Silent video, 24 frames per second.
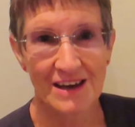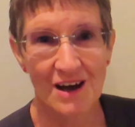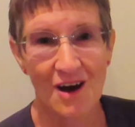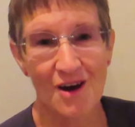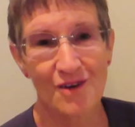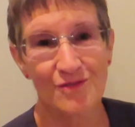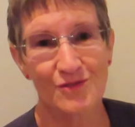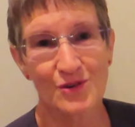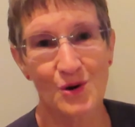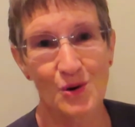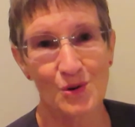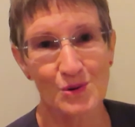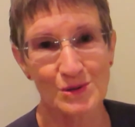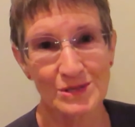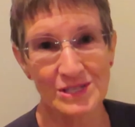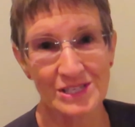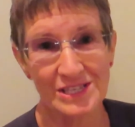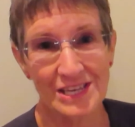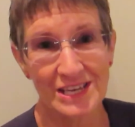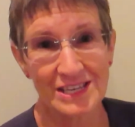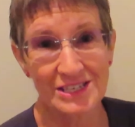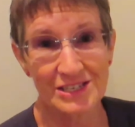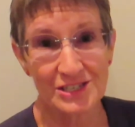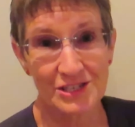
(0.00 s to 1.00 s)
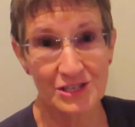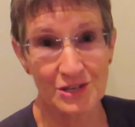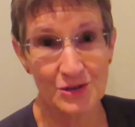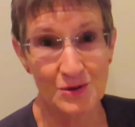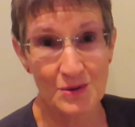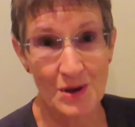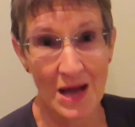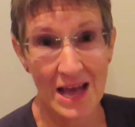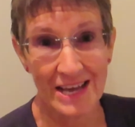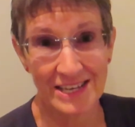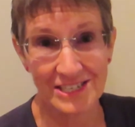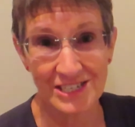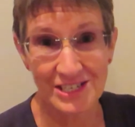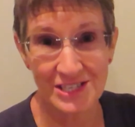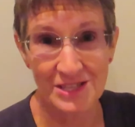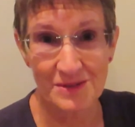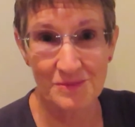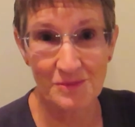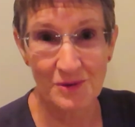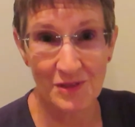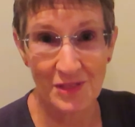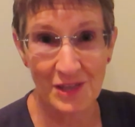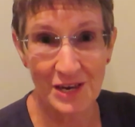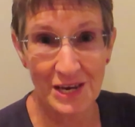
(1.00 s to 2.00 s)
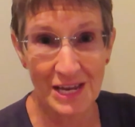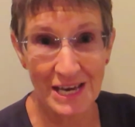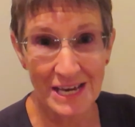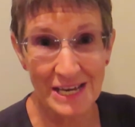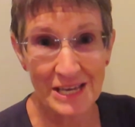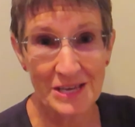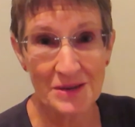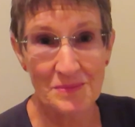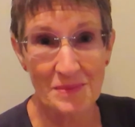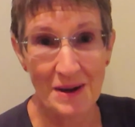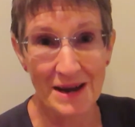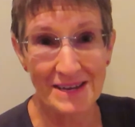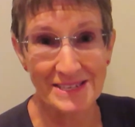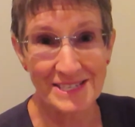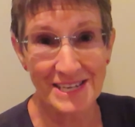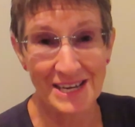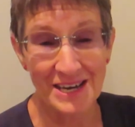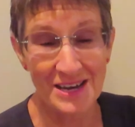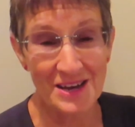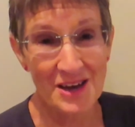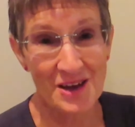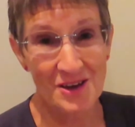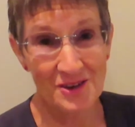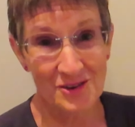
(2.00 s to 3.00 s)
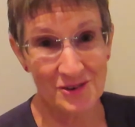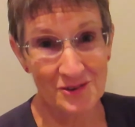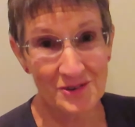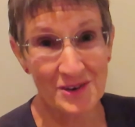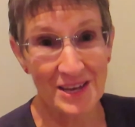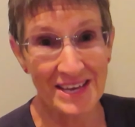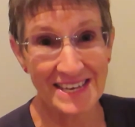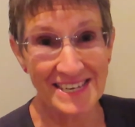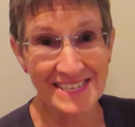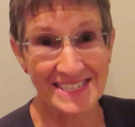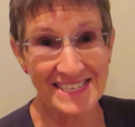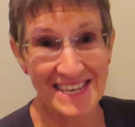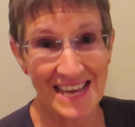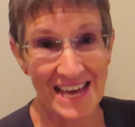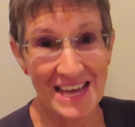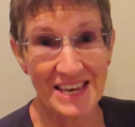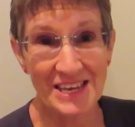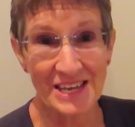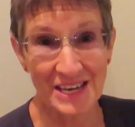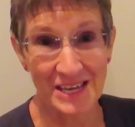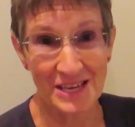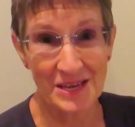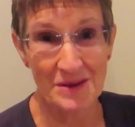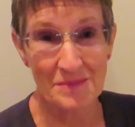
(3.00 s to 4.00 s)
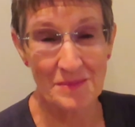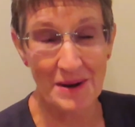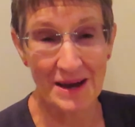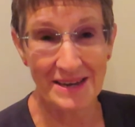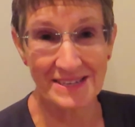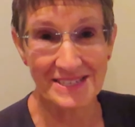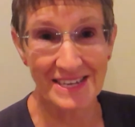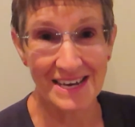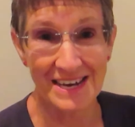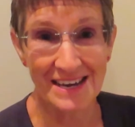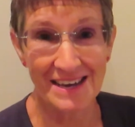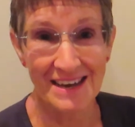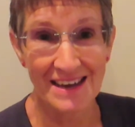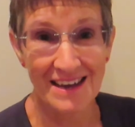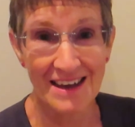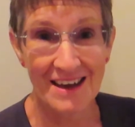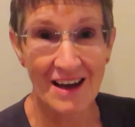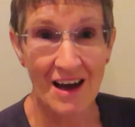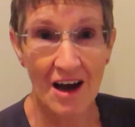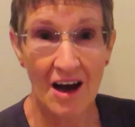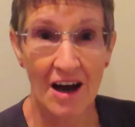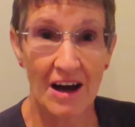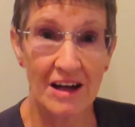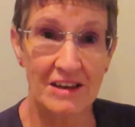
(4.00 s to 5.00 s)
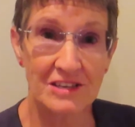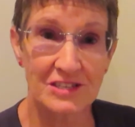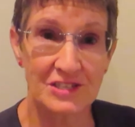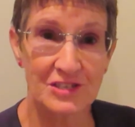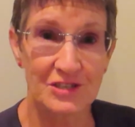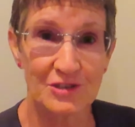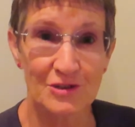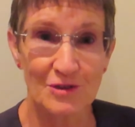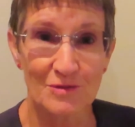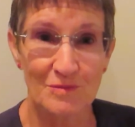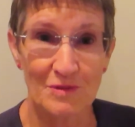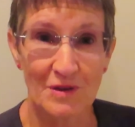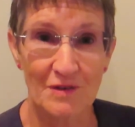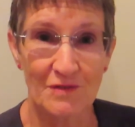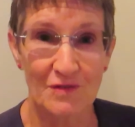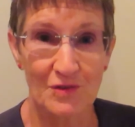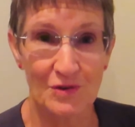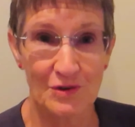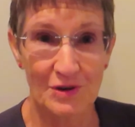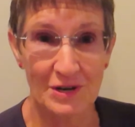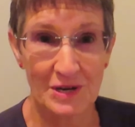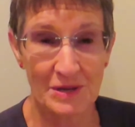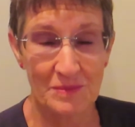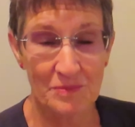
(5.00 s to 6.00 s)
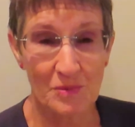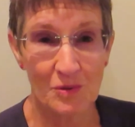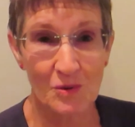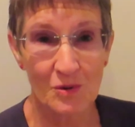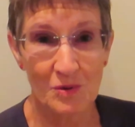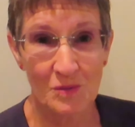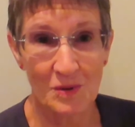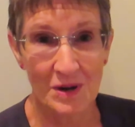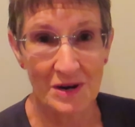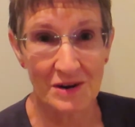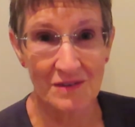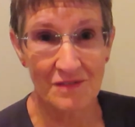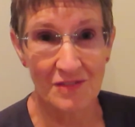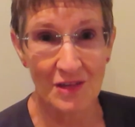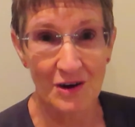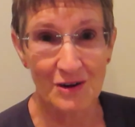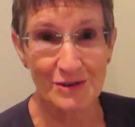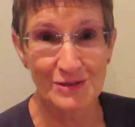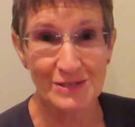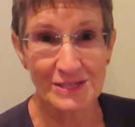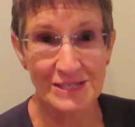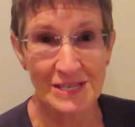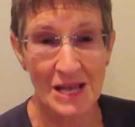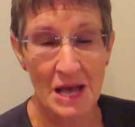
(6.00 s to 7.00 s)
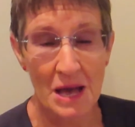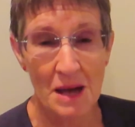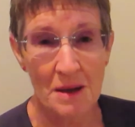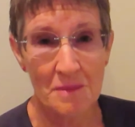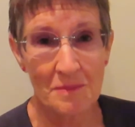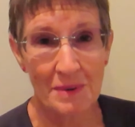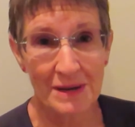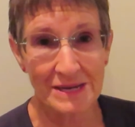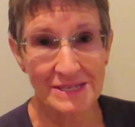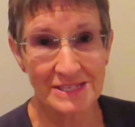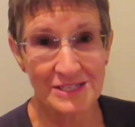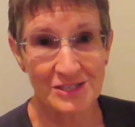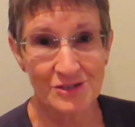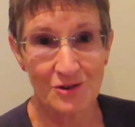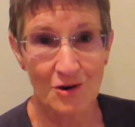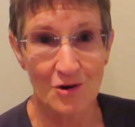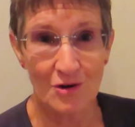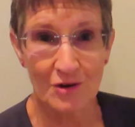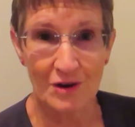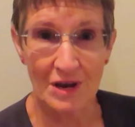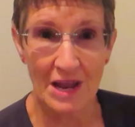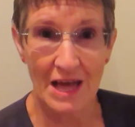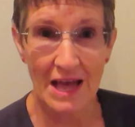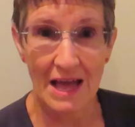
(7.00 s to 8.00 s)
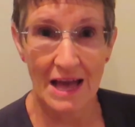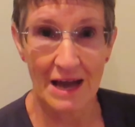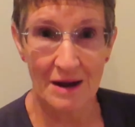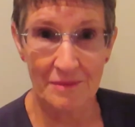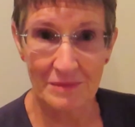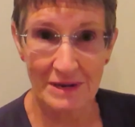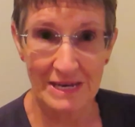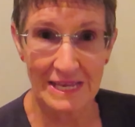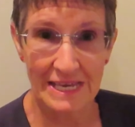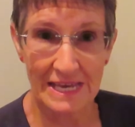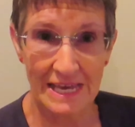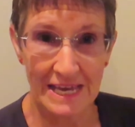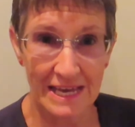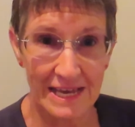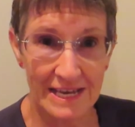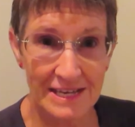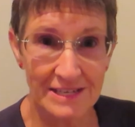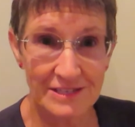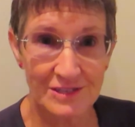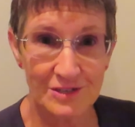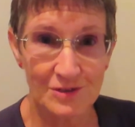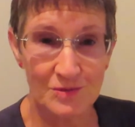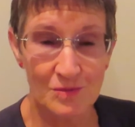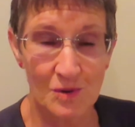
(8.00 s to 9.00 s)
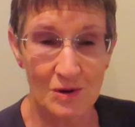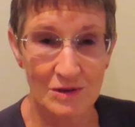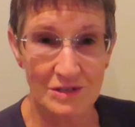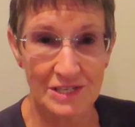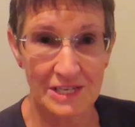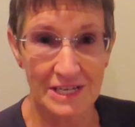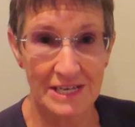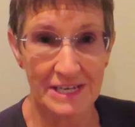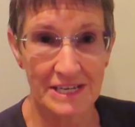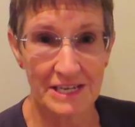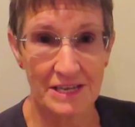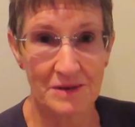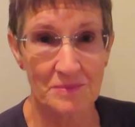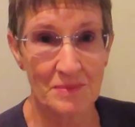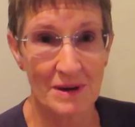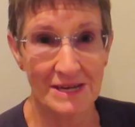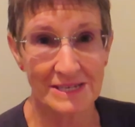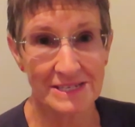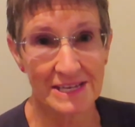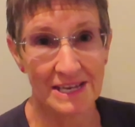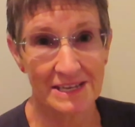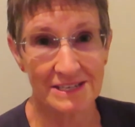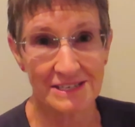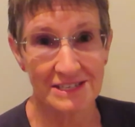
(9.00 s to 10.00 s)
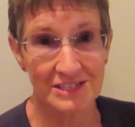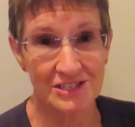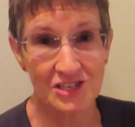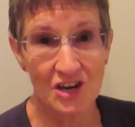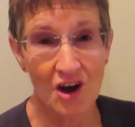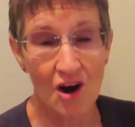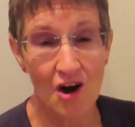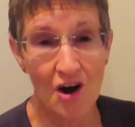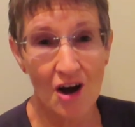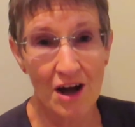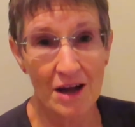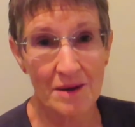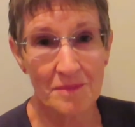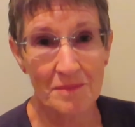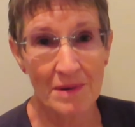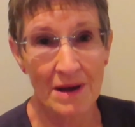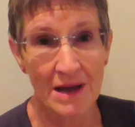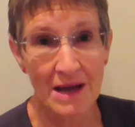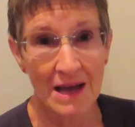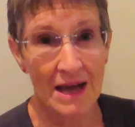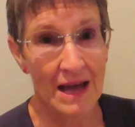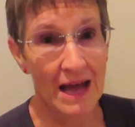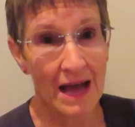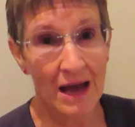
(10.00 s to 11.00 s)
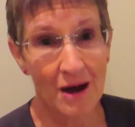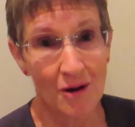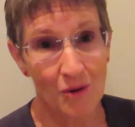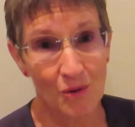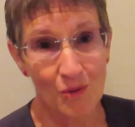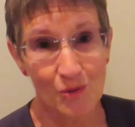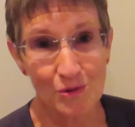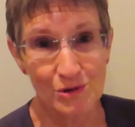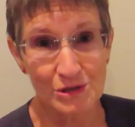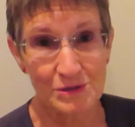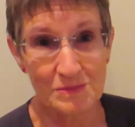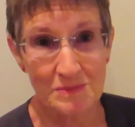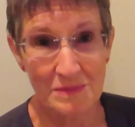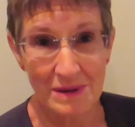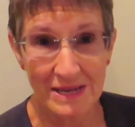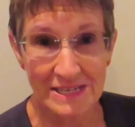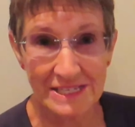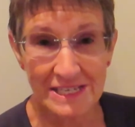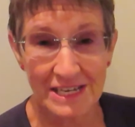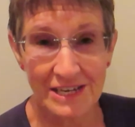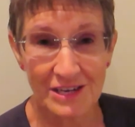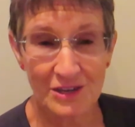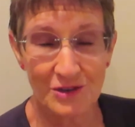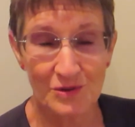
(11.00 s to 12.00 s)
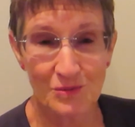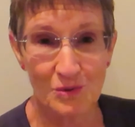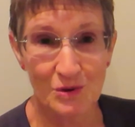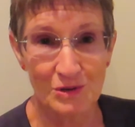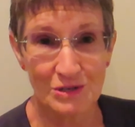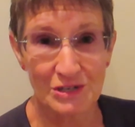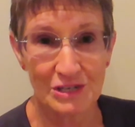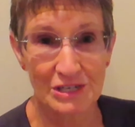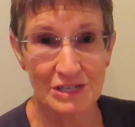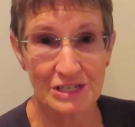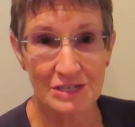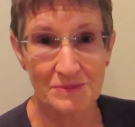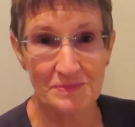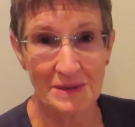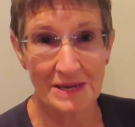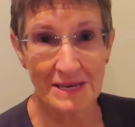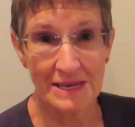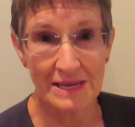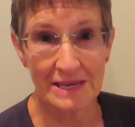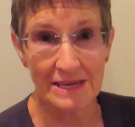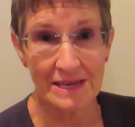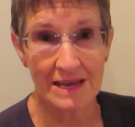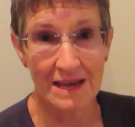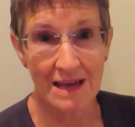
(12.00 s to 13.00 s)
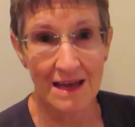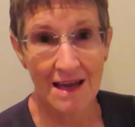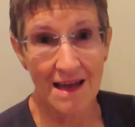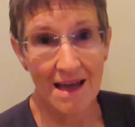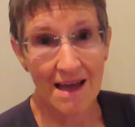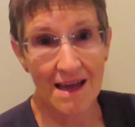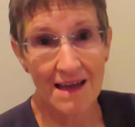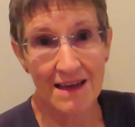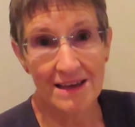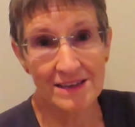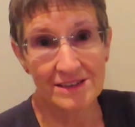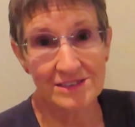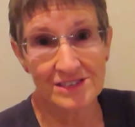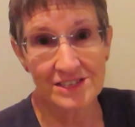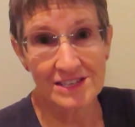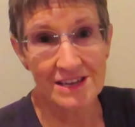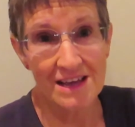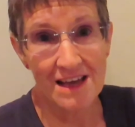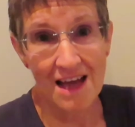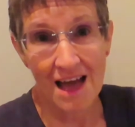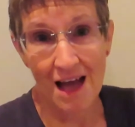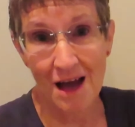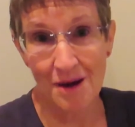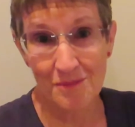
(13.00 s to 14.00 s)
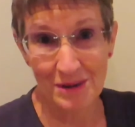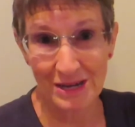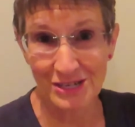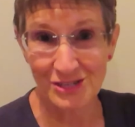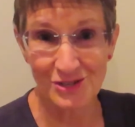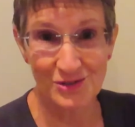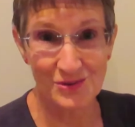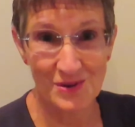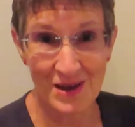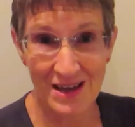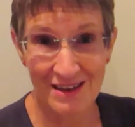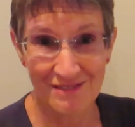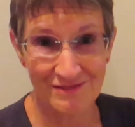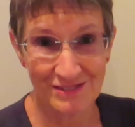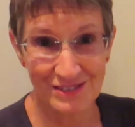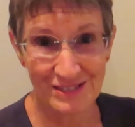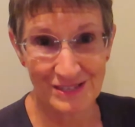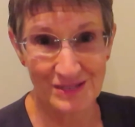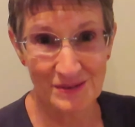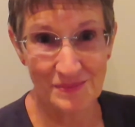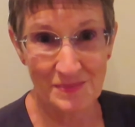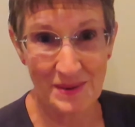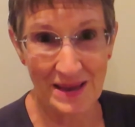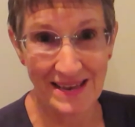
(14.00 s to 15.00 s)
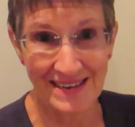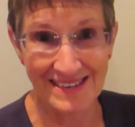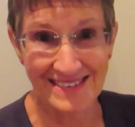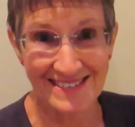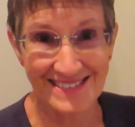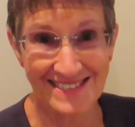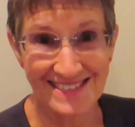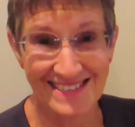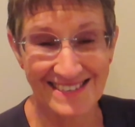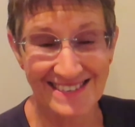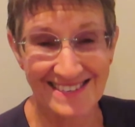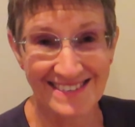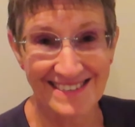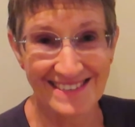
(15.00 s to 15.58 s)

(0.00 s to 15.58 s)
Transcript: Of course, to hatch them with an incubator, you need an incubator. I'll assume you've already bought one of those based on how many eggs you want to incubate at a time, how automatic you want it to be, and how much you have to spend.